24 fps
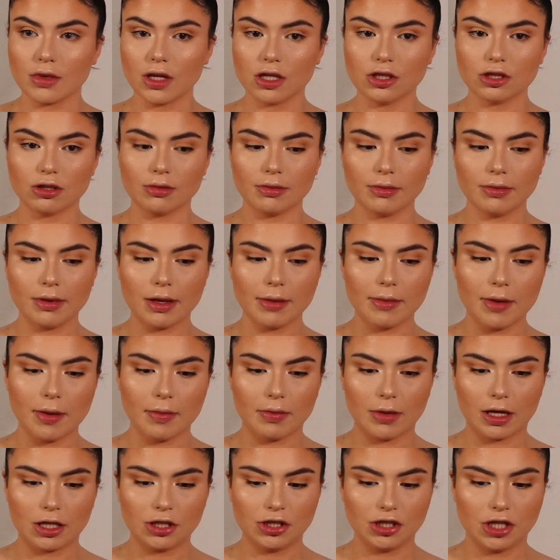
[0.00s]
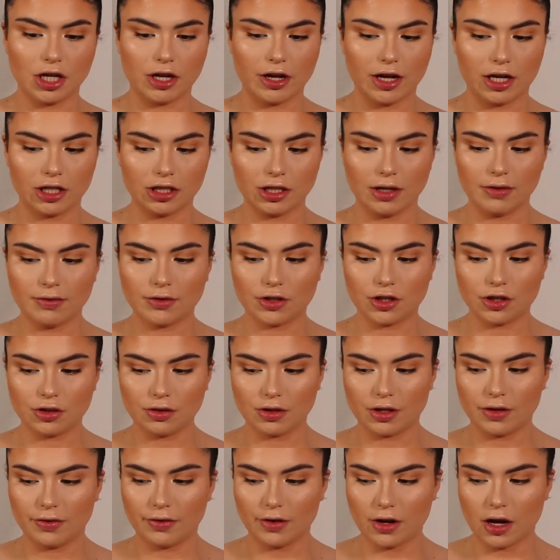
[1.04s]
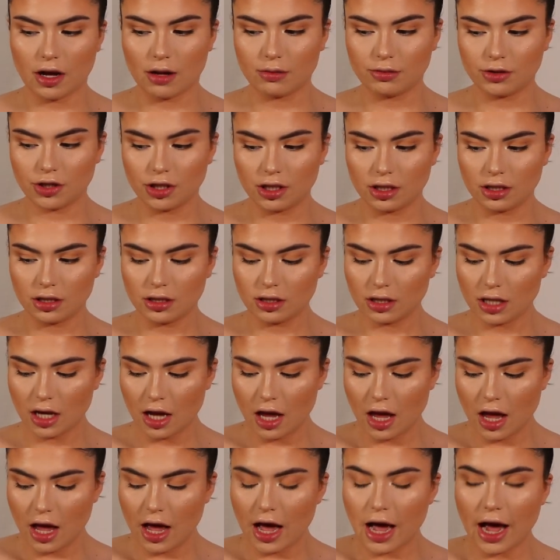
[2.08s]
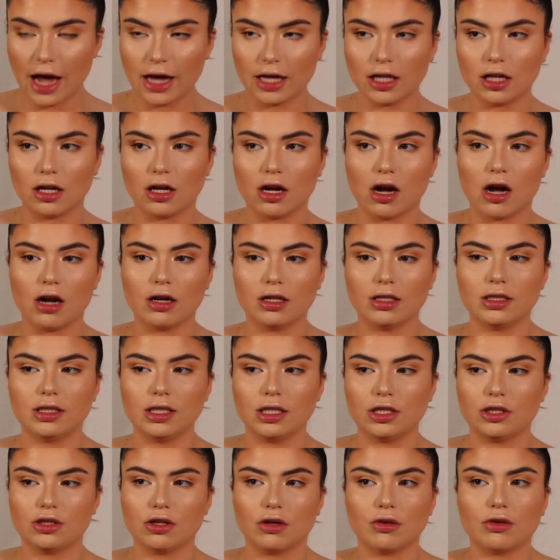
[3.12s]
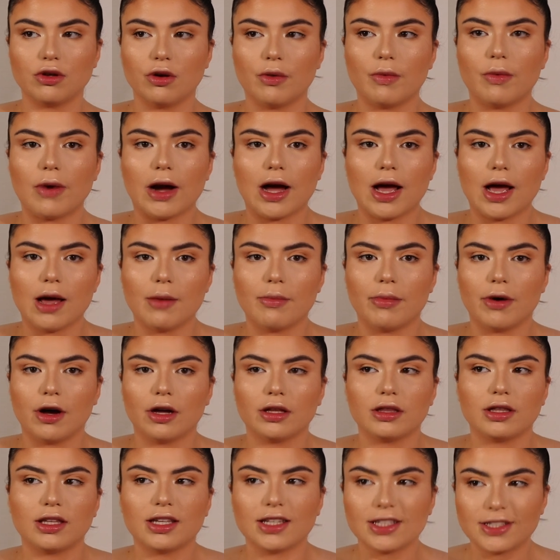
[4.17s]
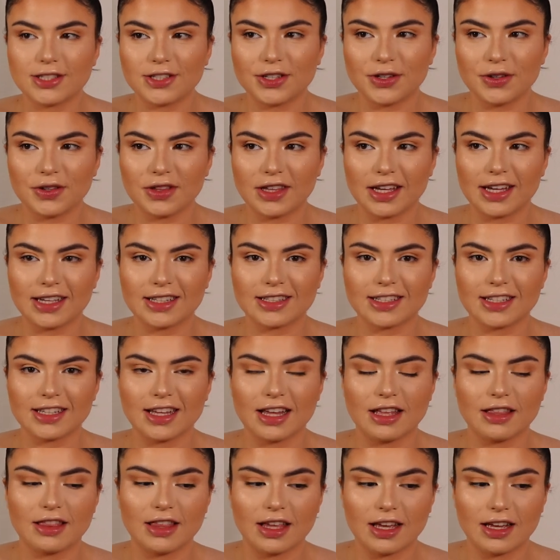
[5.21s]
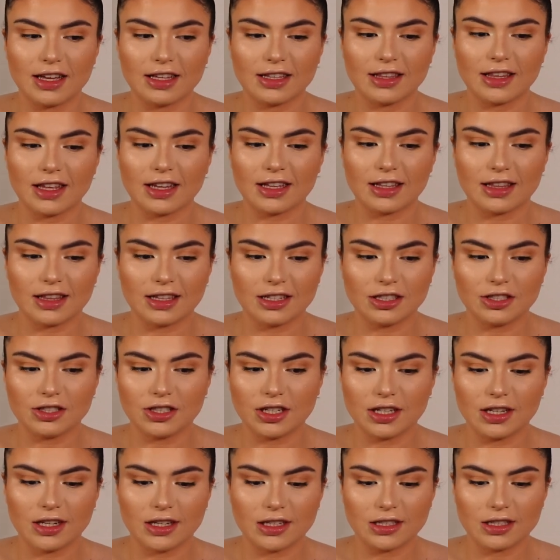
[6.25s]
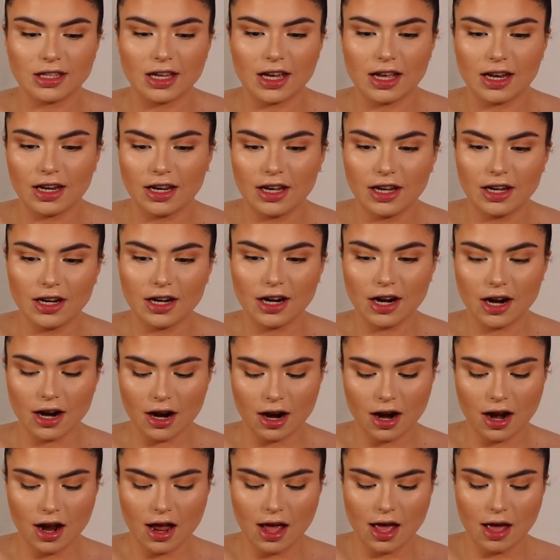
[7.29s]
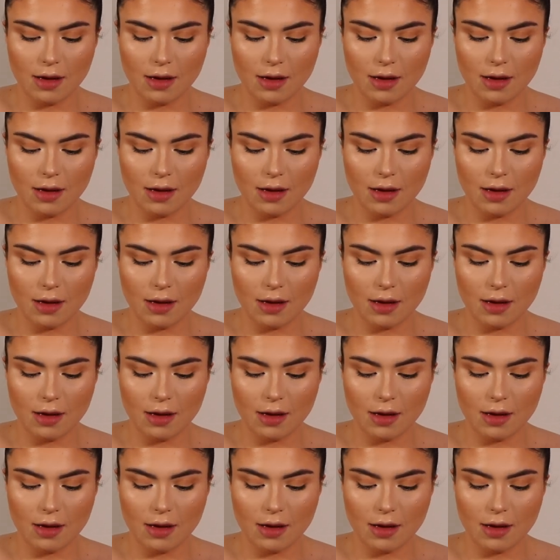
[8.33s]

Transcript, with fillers: So I'm gonna apply my blush now. I actually have two different options. I honestly don't know why I bought these two things, so I think that like this shade is in here.